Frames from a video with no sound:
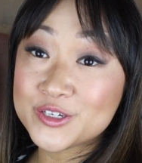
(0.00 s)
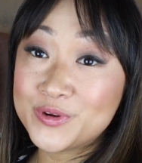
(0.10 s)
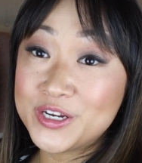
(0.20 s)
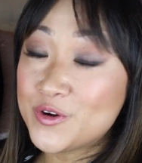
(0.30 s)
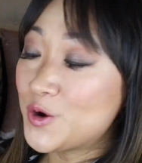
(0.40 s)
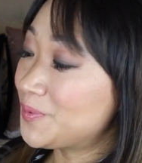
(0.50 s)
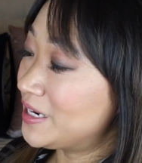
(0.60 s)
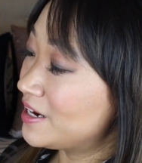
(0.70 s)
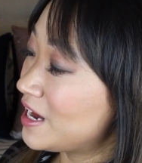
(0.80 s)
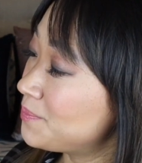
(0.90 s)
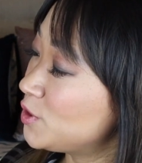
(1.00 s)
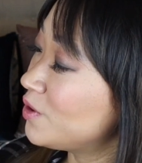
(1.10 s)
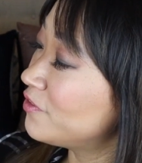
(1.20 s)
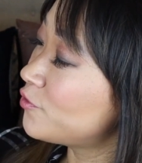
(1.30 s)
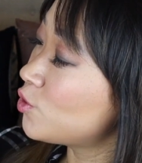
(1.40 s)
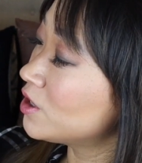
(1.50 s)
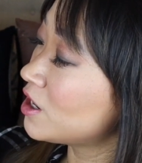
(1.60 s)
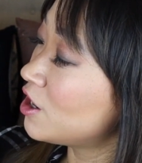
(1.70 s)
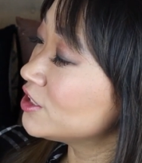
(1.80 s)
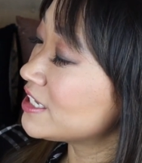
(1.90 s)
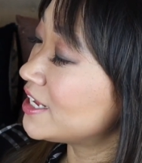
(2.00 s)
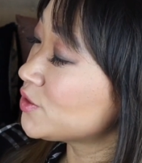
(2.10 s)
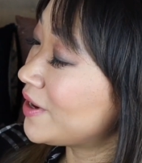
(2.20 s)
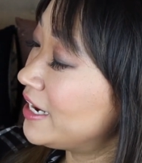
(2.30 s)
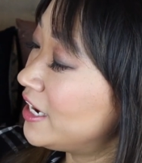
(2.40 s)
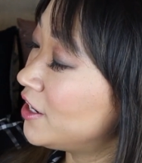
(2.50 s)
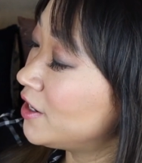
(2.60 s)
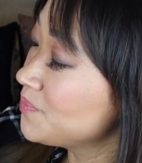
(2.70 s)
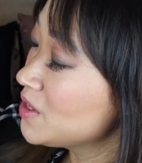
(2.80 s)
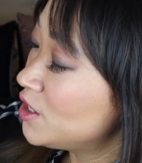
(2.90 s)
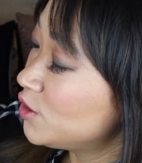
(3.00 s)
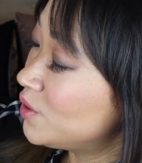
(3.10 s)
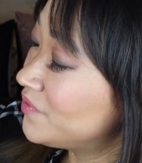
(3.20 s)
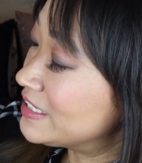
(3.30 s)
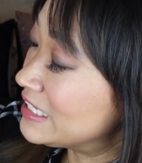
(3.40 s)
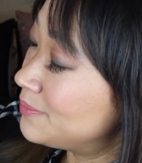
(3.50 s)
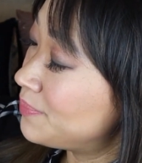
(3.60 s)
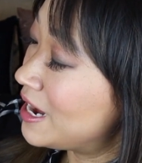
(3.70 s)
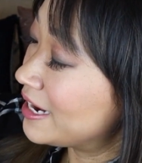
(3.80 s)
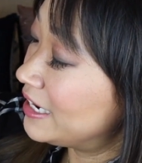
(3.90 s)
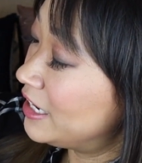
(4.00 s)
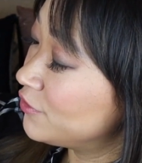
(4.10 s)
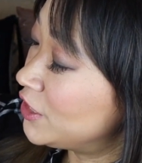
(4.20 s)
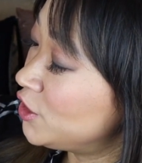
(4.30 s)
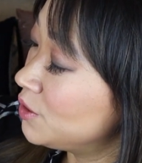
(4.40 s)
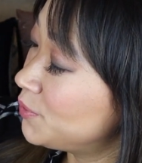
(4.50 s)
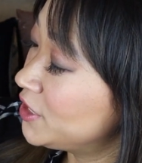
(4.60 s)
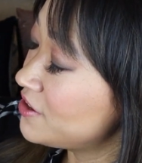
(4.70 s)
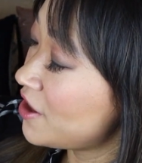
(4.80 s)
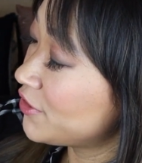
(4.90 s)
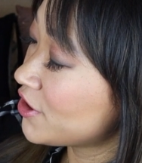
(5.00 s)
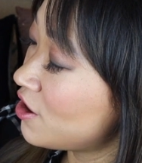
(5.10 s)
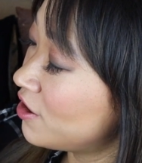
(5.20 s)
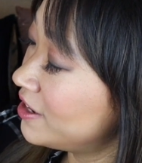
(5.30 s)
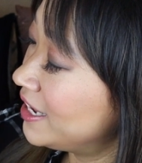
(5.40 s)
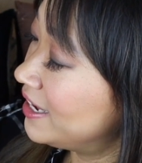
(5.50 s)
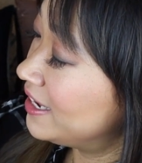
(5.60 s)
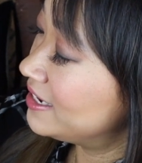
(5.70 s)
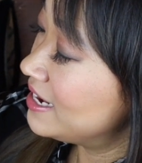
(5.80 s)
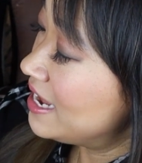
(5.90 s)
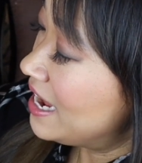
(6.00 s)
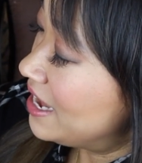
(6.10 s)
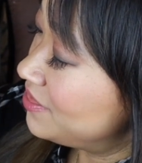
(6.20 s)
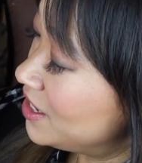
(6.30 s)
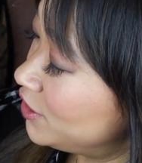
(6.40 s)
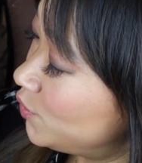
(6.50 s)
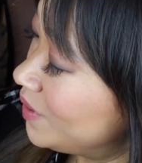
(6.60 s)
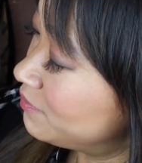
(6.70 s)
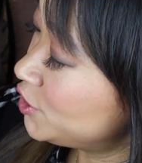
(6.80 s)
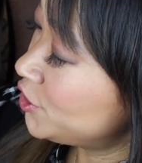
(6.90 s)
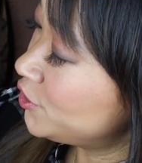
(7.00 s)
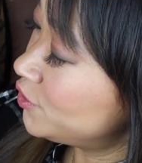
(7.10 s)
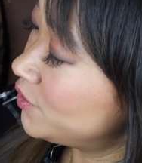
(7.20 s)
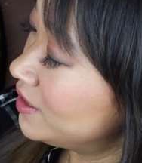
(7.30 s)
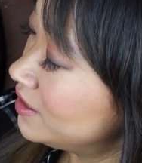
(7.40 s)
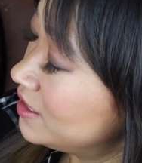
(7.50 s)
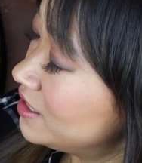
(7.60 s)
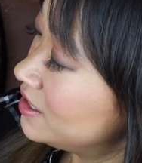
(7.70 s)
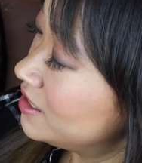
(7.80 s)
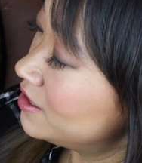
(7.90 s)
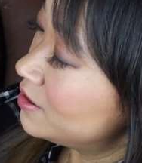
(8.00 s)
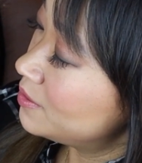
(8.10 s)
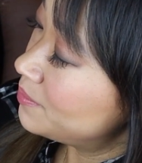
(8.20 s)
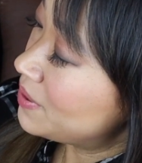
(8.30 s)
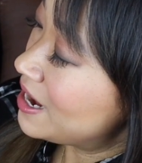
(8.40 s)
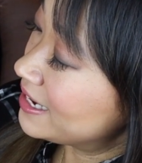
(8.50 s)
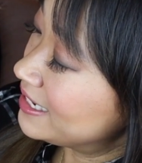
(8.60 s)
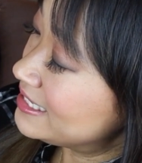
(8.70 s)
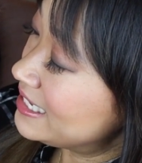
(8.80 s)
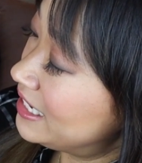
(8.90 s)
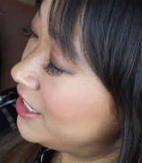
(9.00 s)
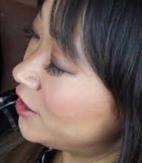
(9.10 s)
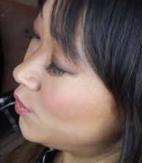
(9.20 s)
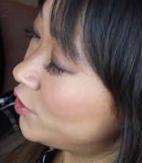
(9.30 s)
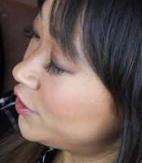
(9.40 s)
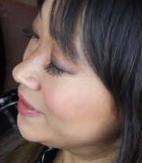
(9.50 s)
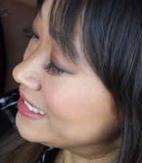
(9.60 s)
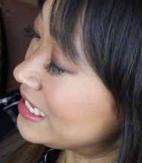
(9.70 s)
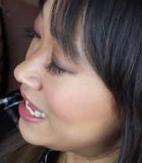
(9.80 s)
So when you open it up, you have 4 card slots right here. You have a slip pocket here that you can put another card in, and then you have 2 pockets here where you can